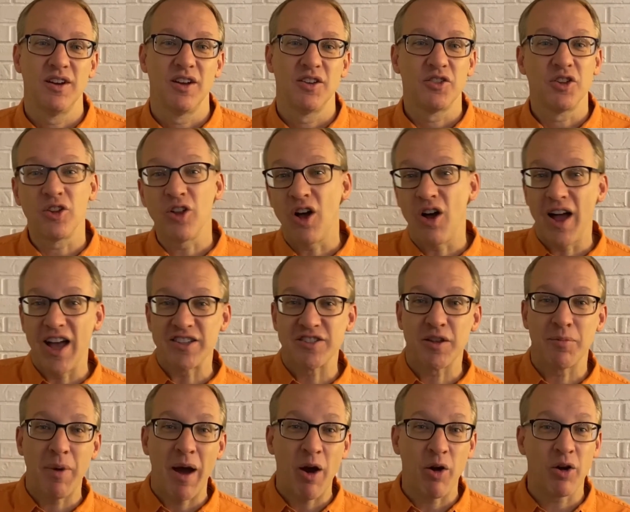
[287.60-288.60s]
The law has the
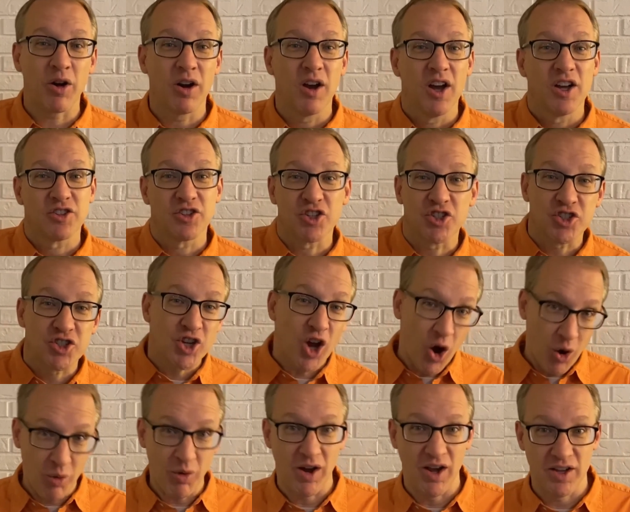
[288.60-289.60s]
power to
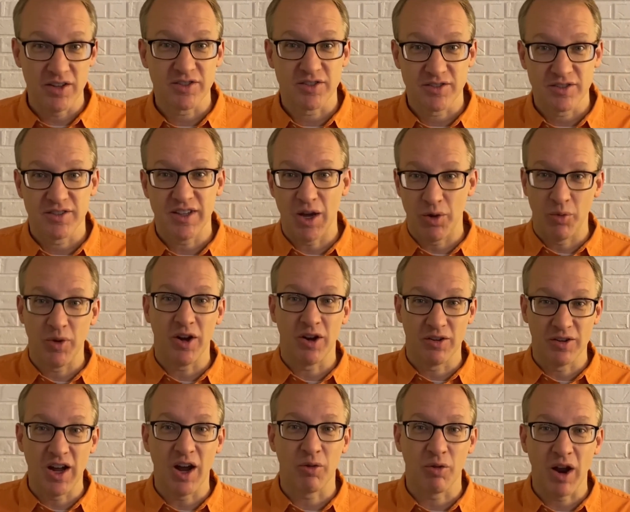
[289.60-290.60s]
show us that we are
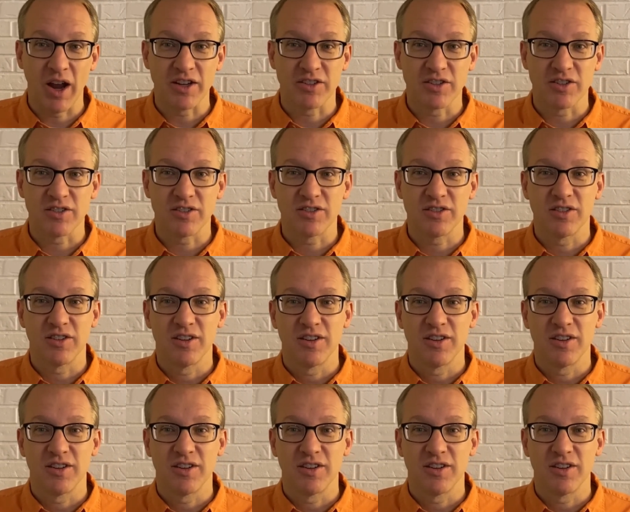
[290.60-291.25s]
not righteous,